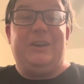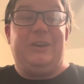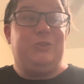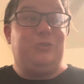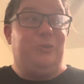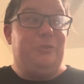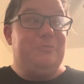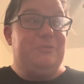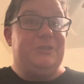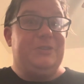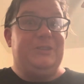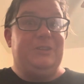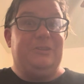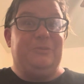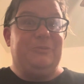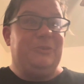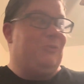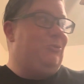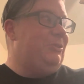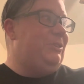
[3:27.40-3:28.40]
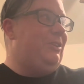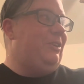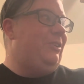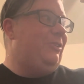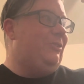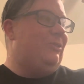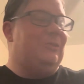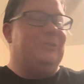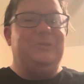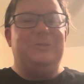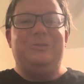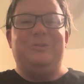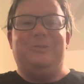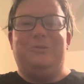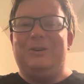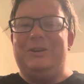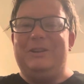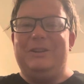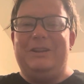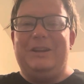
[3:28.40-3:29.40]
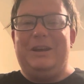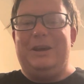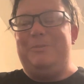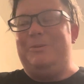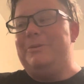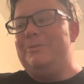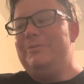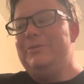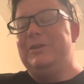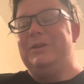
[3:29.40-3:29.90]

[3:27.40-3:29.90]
I totally missed it. I'm like, what the hell? How did that happen?